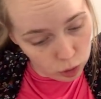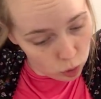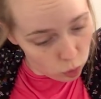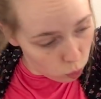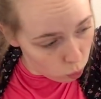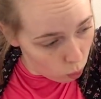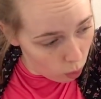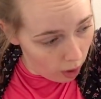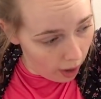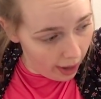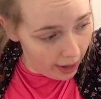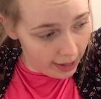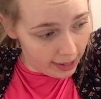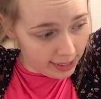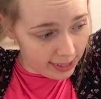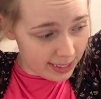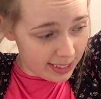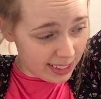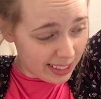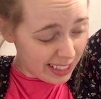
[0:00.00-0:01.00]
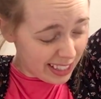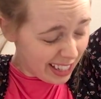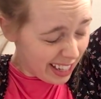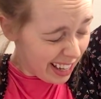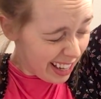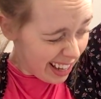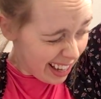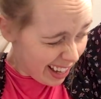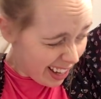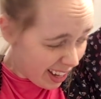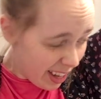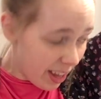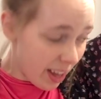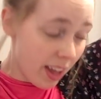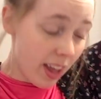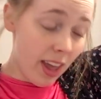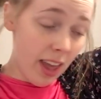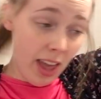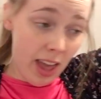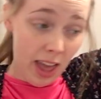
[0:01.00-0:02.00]
twice,
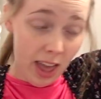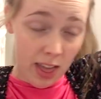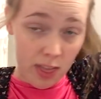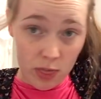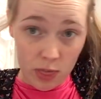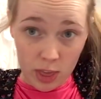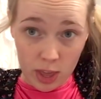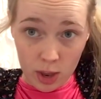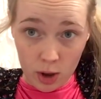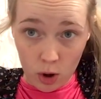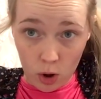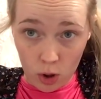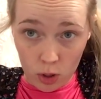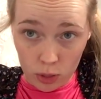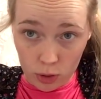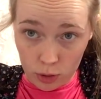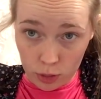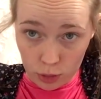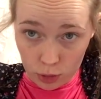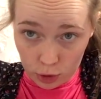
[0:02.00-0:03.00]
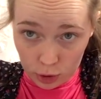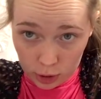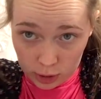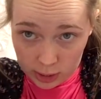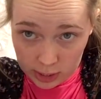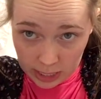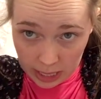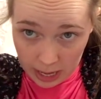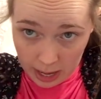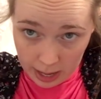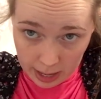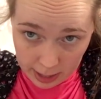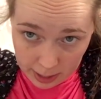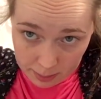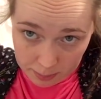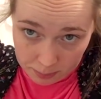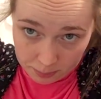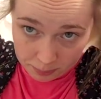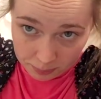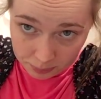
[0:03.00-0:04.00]
and then on the third
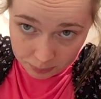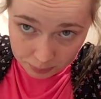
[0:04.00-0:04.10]
time